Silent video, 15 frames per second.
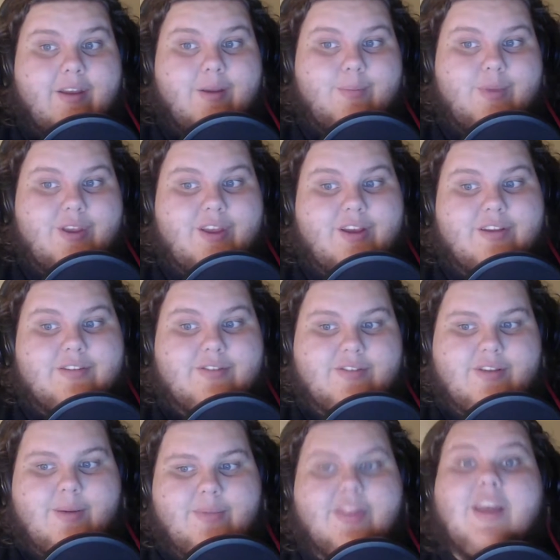because
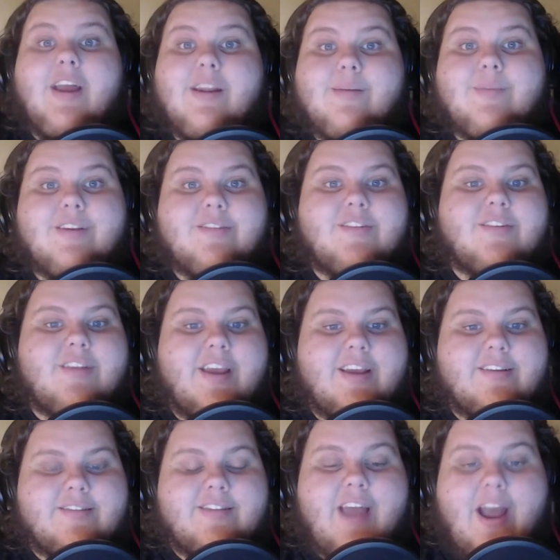some of the enemies he
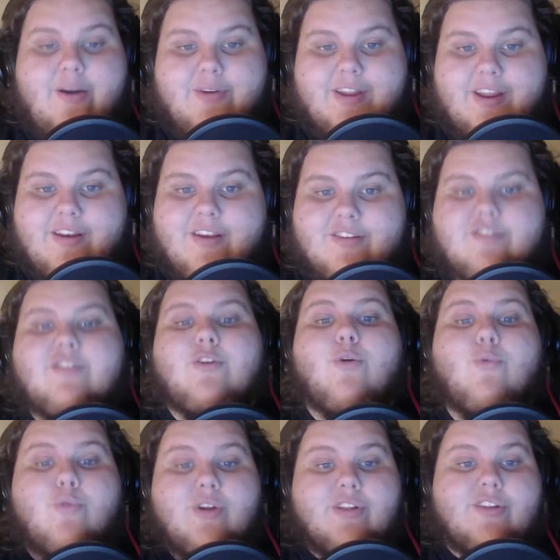takes down he does in
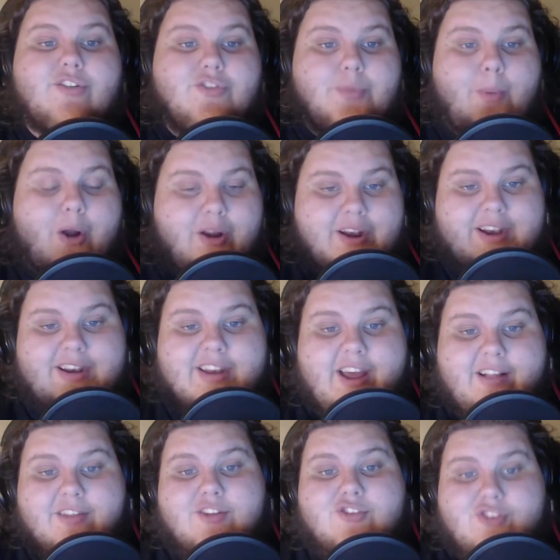a really smart and
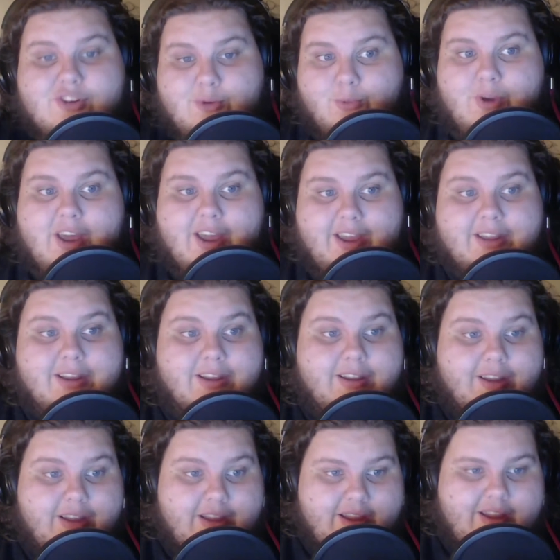intelligent way.
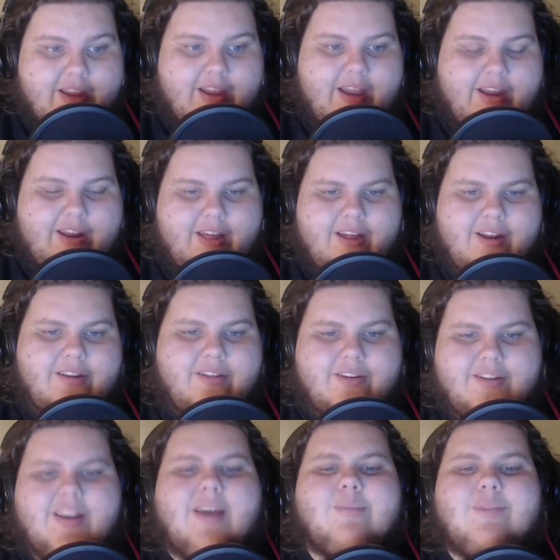And then other
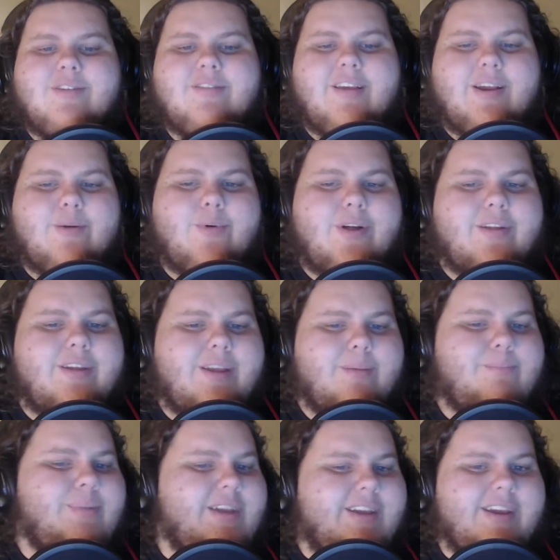times it's like, well, you
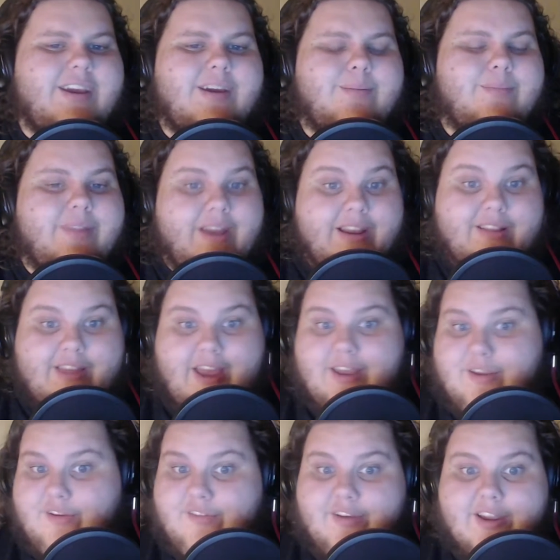beat him like that, you
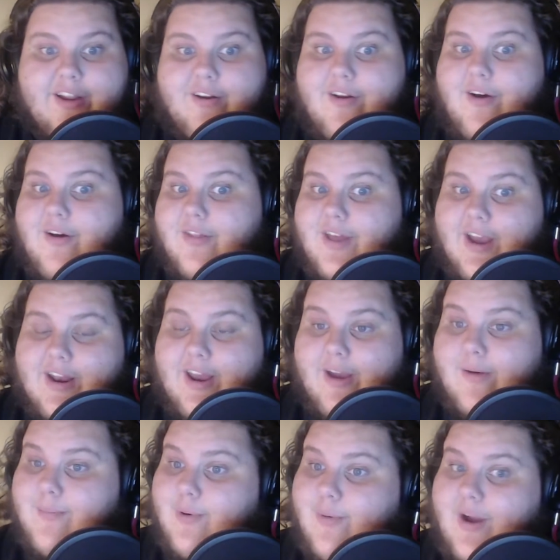figured all that
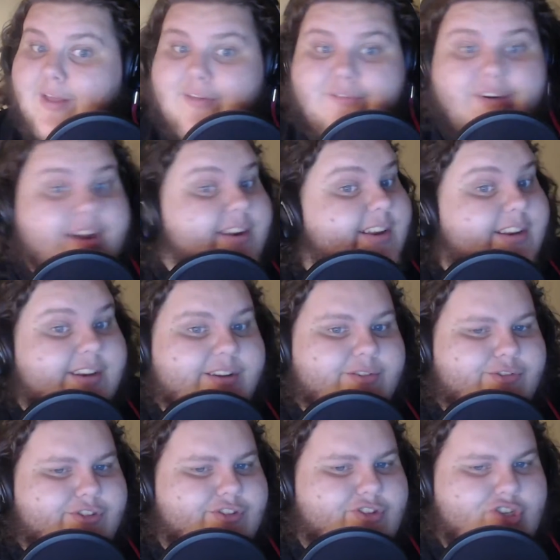out, but why the fuck didn't you
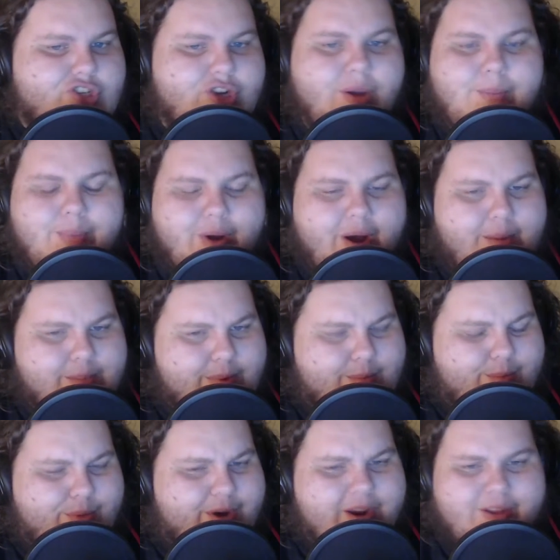just jump up and
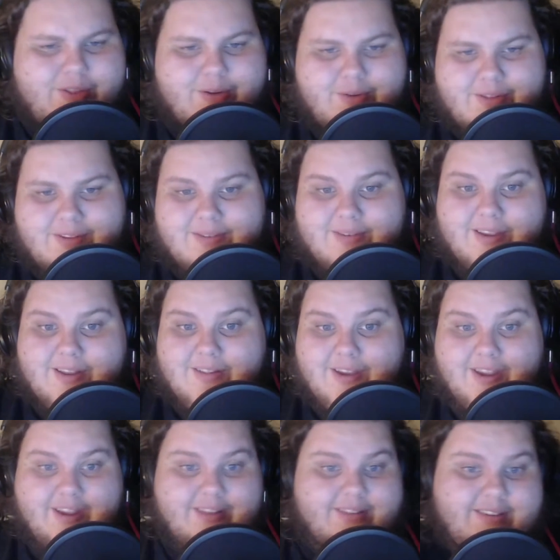break through the
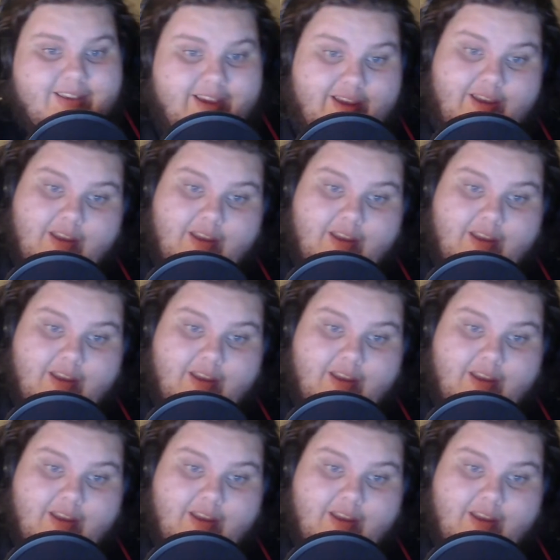ceiling and say,